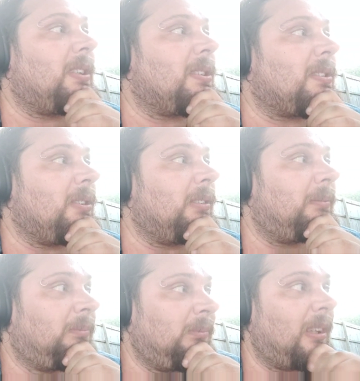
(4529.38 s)
I just
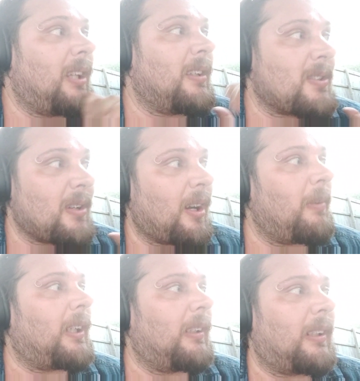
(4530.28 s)
thought in this
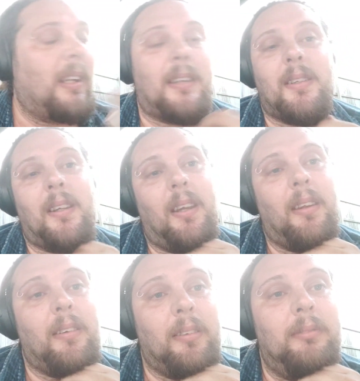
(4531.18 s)
time we can connect
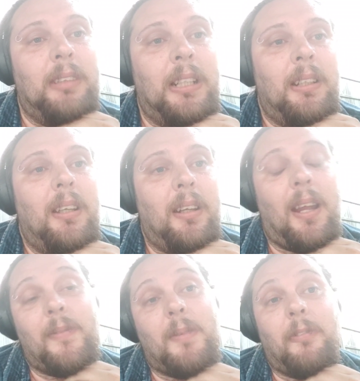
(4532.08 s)
together and
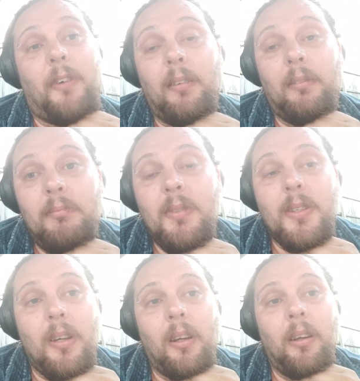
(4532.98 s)
have some fun.
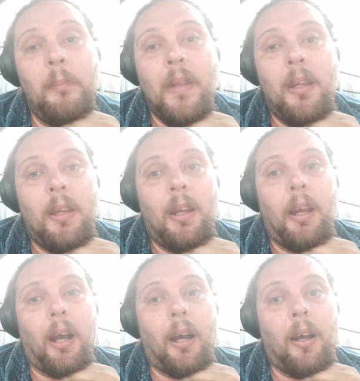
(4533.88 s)
So,
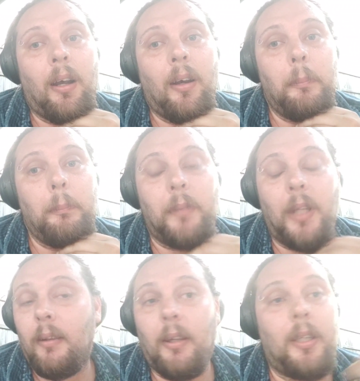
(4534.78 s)

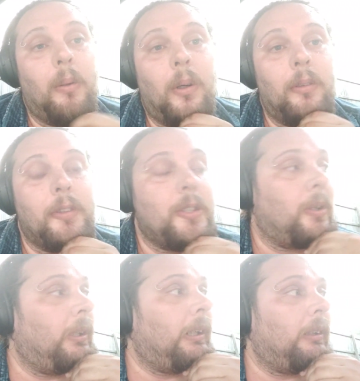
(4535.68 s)
yeah, thank you all for
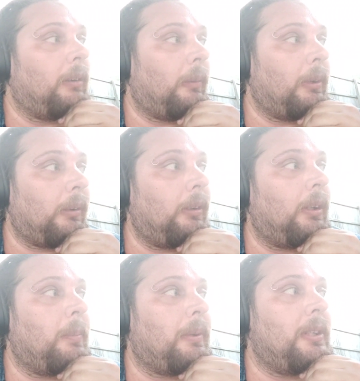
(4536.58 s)
joining. I really,
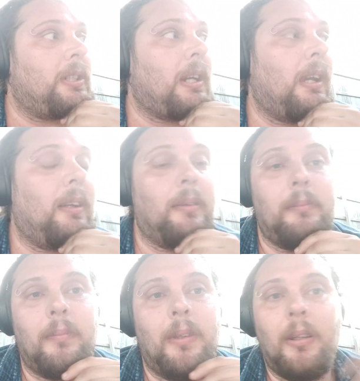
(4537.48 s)
really appreciate
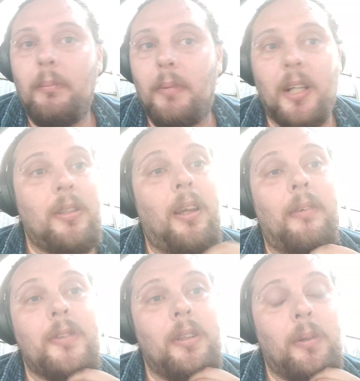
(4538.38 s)
it. Much
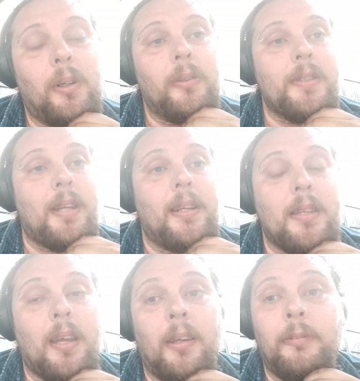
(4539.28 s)
love to you all. Stay
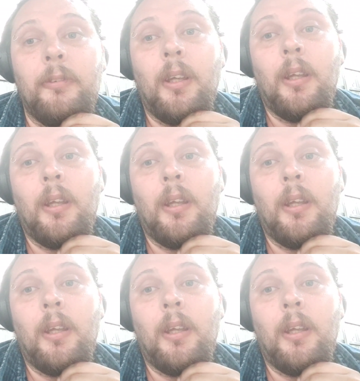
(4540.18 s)
safe.